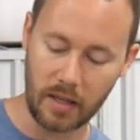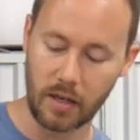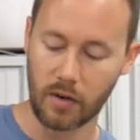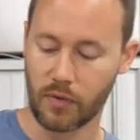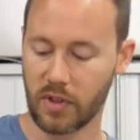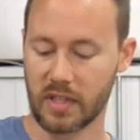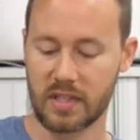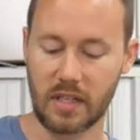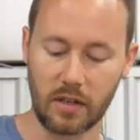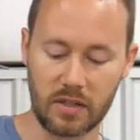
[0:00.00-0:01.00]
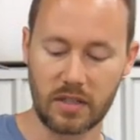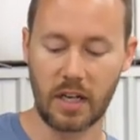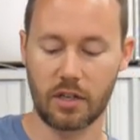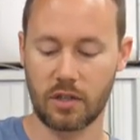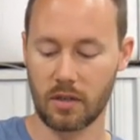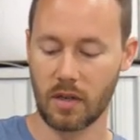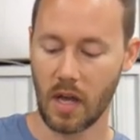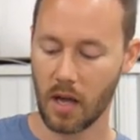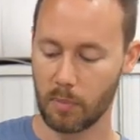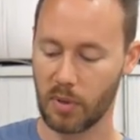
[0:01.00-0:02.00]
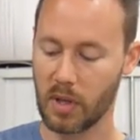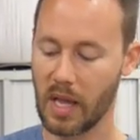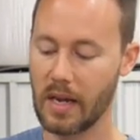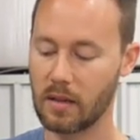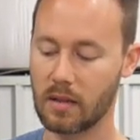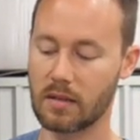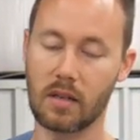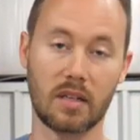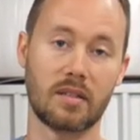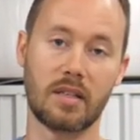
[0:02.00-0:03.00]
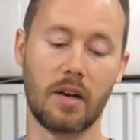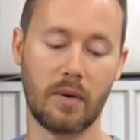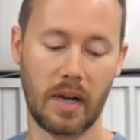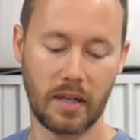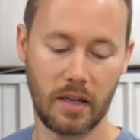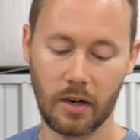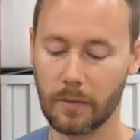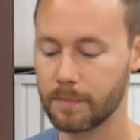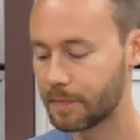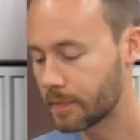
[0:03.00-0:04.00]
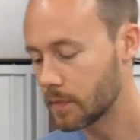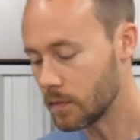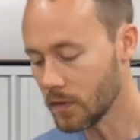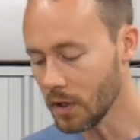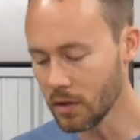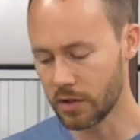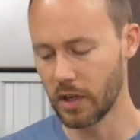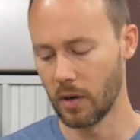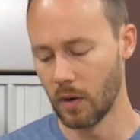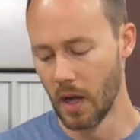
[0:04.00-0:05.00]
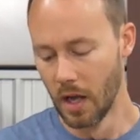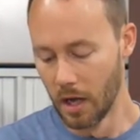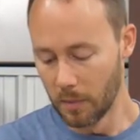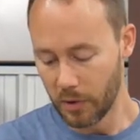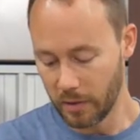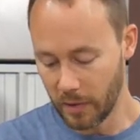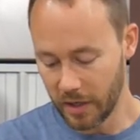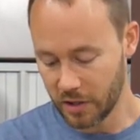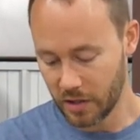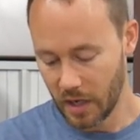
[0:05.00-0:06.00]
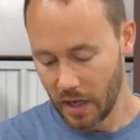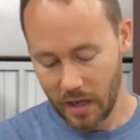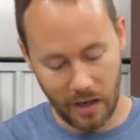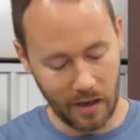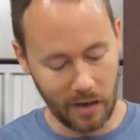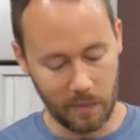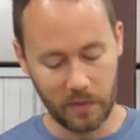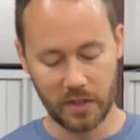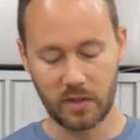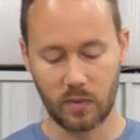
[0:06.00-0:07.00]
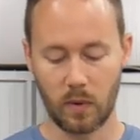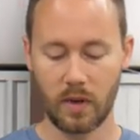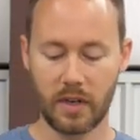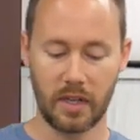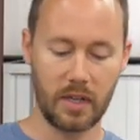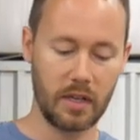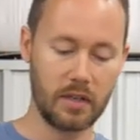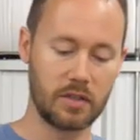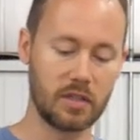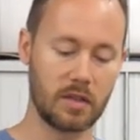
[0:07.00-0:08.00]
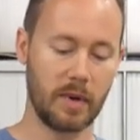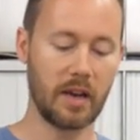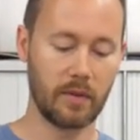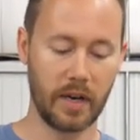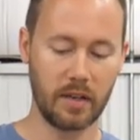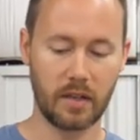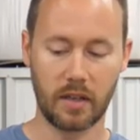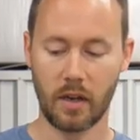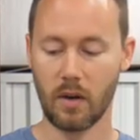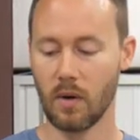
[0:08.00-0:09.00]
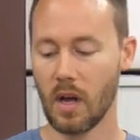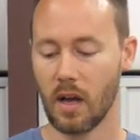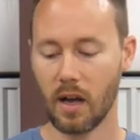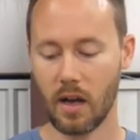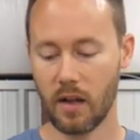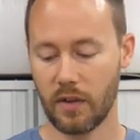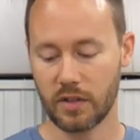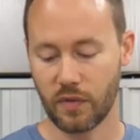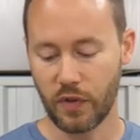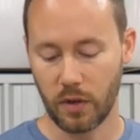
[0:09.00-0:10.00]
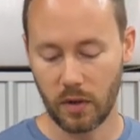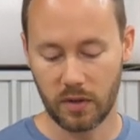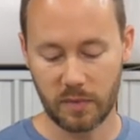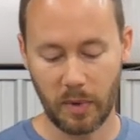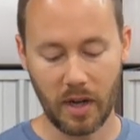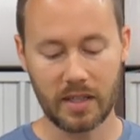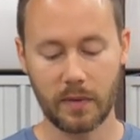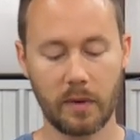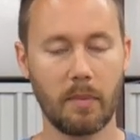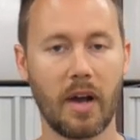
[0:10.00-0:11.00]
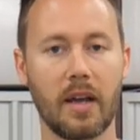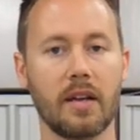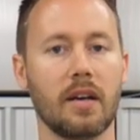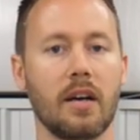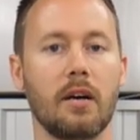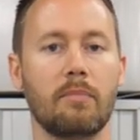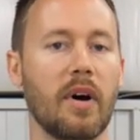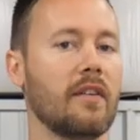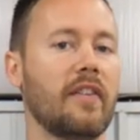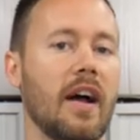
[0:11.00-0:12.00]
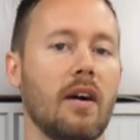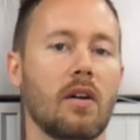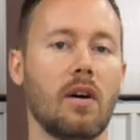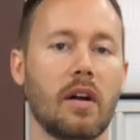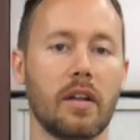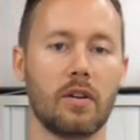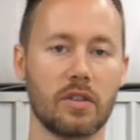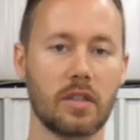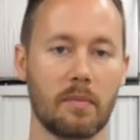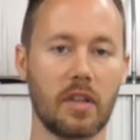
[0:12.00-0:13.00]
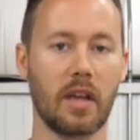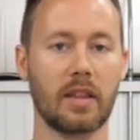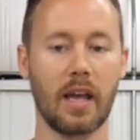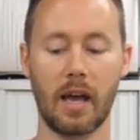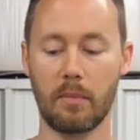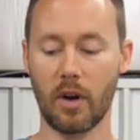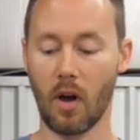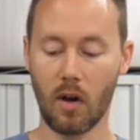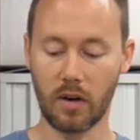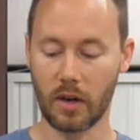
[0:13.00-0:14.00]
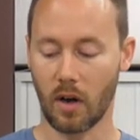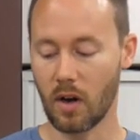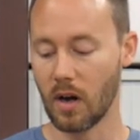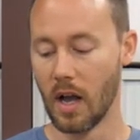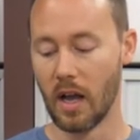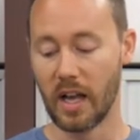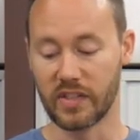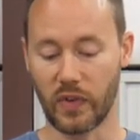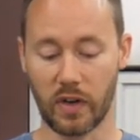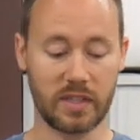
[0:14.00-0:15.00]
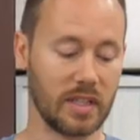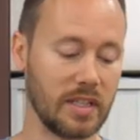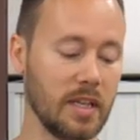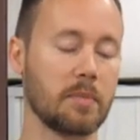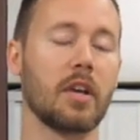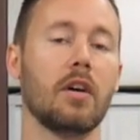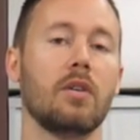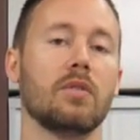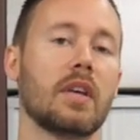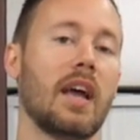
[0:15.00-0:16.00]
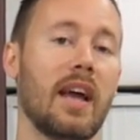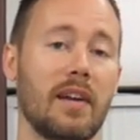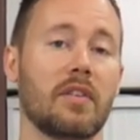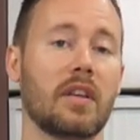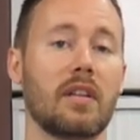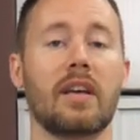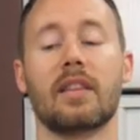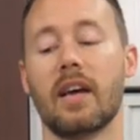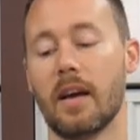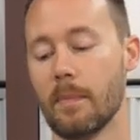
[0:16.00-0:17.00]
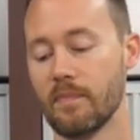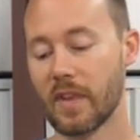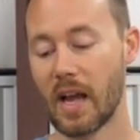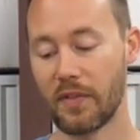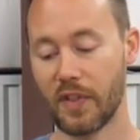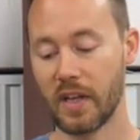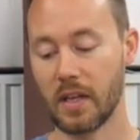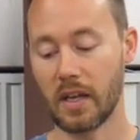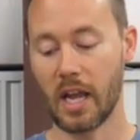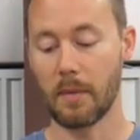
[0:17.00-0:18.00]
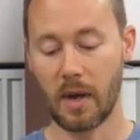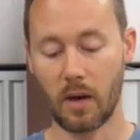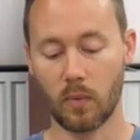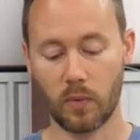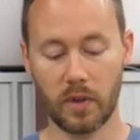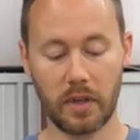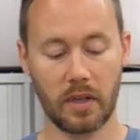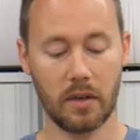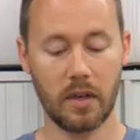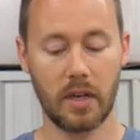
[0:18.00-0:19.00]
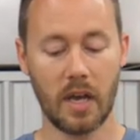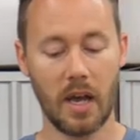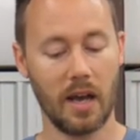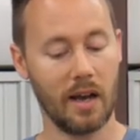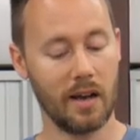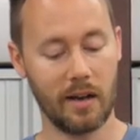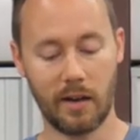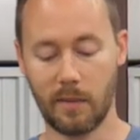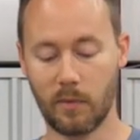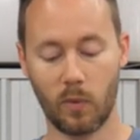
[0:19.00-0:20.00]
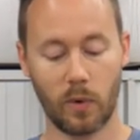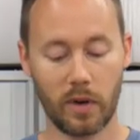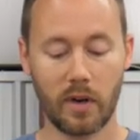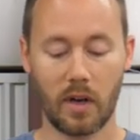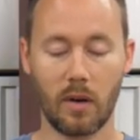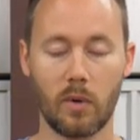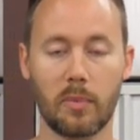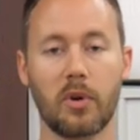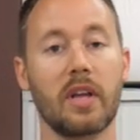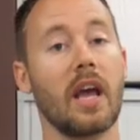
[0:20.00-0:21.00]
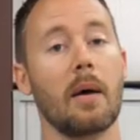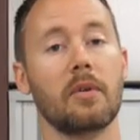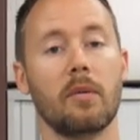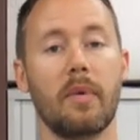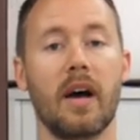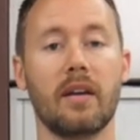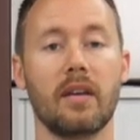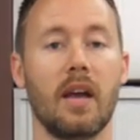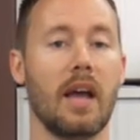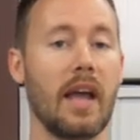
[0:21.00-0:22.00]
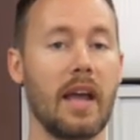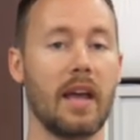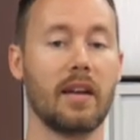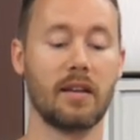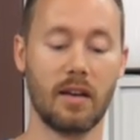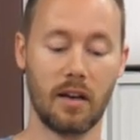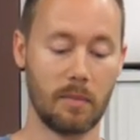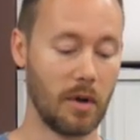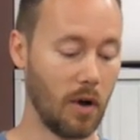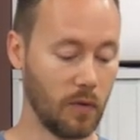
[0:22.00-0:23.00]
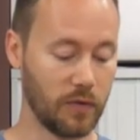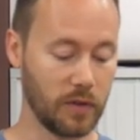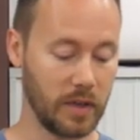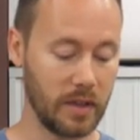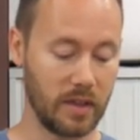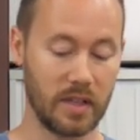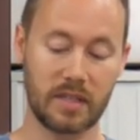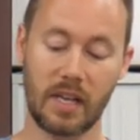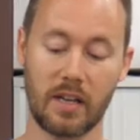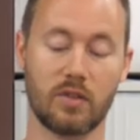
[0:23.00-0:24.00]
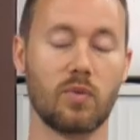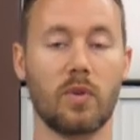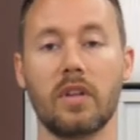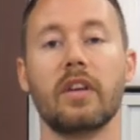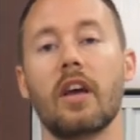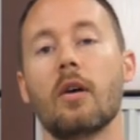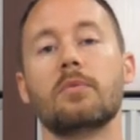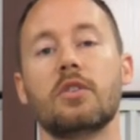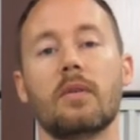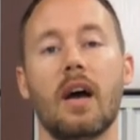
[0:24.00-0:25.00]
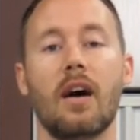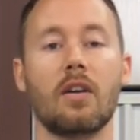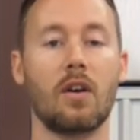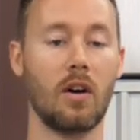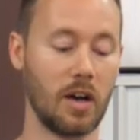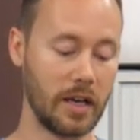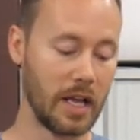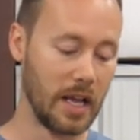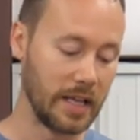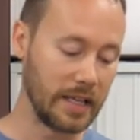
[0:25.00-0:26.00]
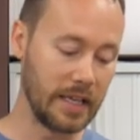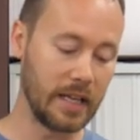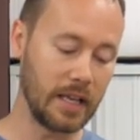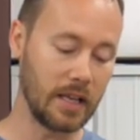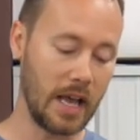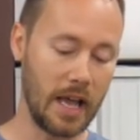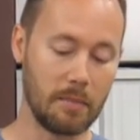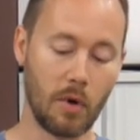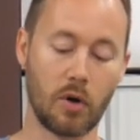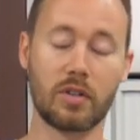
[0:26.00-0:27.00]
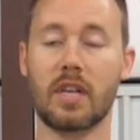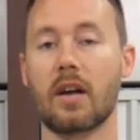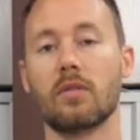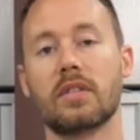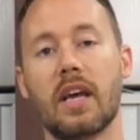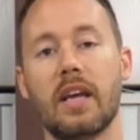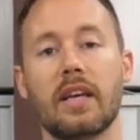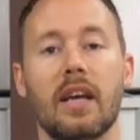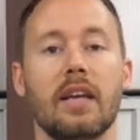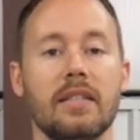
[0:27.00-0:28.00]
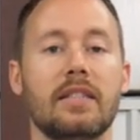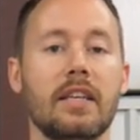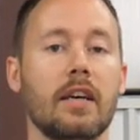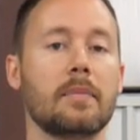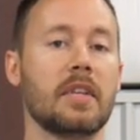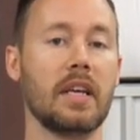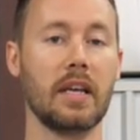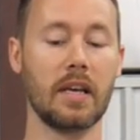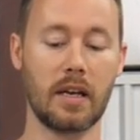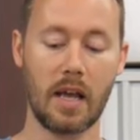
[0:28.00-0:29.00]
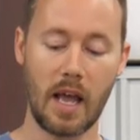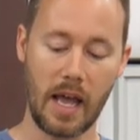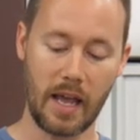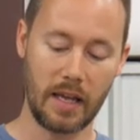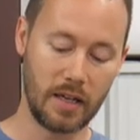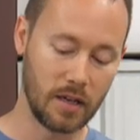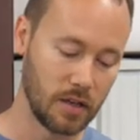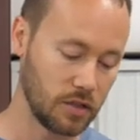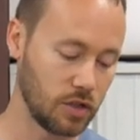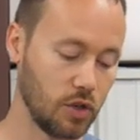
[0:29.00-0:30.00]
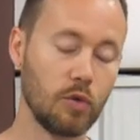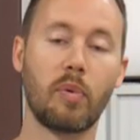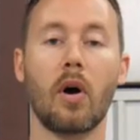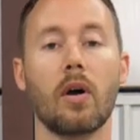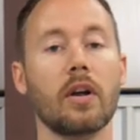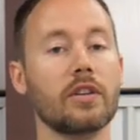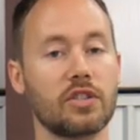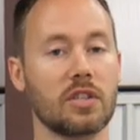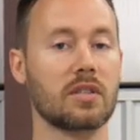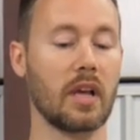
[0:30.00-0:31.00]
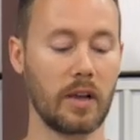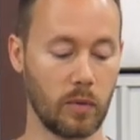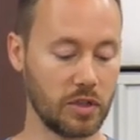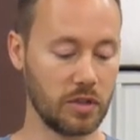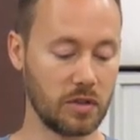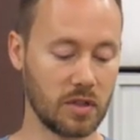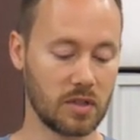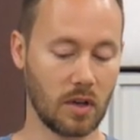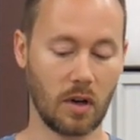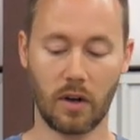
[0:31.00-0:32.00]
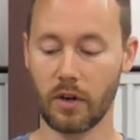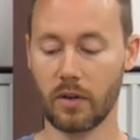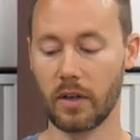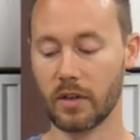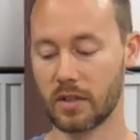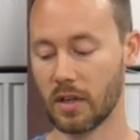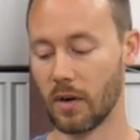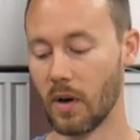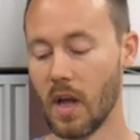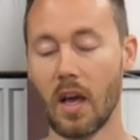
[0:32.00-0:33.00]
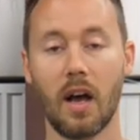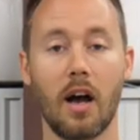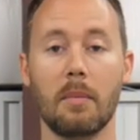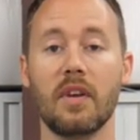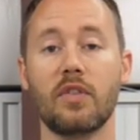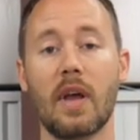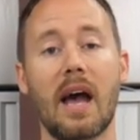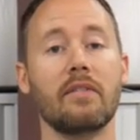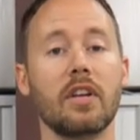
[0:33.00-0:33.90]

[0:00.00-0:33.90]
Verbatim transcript: here for this center section plate that's gonna sit right here. So pretty much um, this one is just about ready to go. Uh, there's a few little spots that we might uh, buff out on it or something like that, but all in all, as far as the dip goes and everything like that, I think it came out really good. Um, we're, uh, we're pretty happy about it, and um, hopefully this has really helped you out on getting a motorcycle tank dipped in a two-part, just like what you just saw earlier. So um, if you have